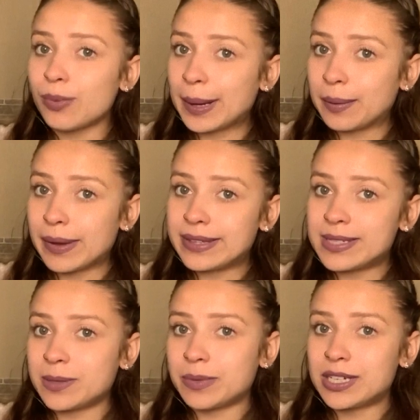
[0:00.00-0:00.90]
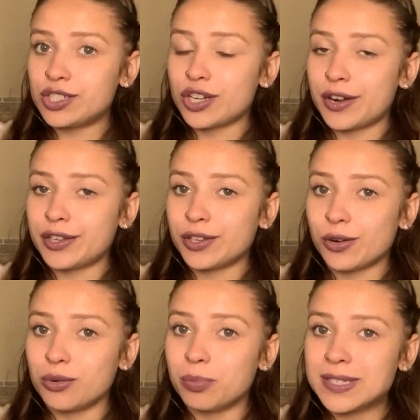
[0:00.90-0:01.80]
recommend somebody starting their
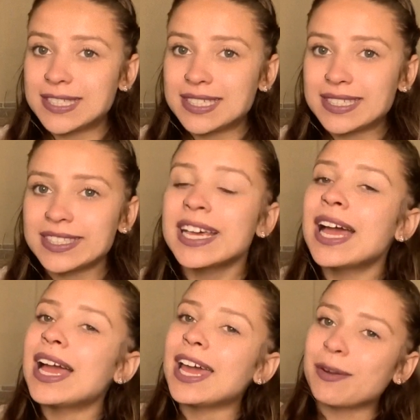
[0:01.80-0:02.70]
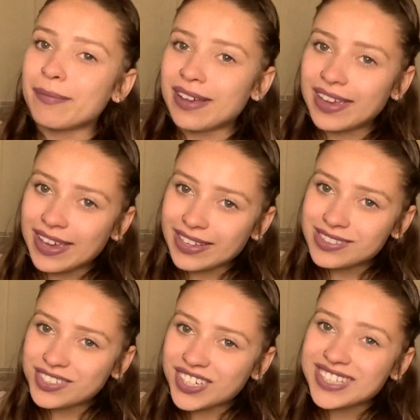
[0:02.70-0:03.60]
own business? And my
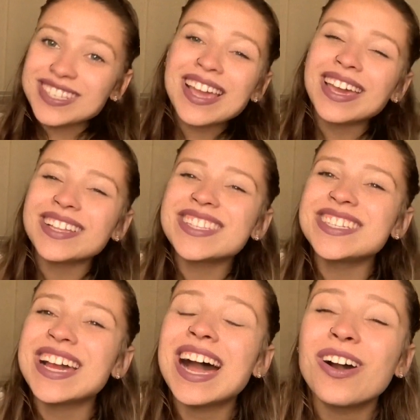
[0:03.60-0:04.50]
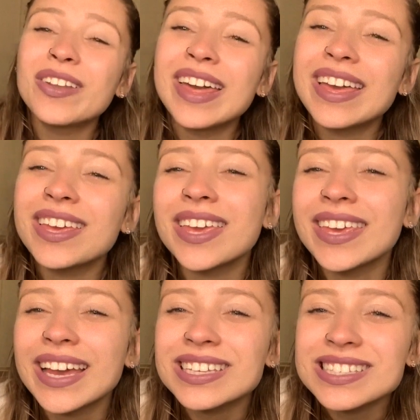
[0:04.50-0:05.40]
answer is hands down,
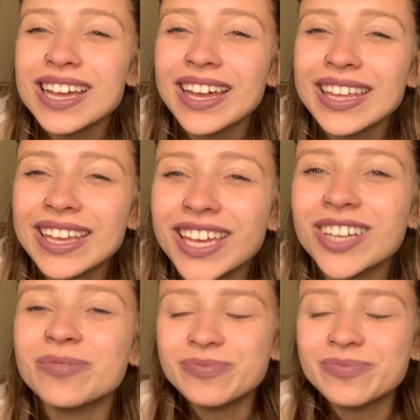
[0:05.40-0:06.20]
yes, honey.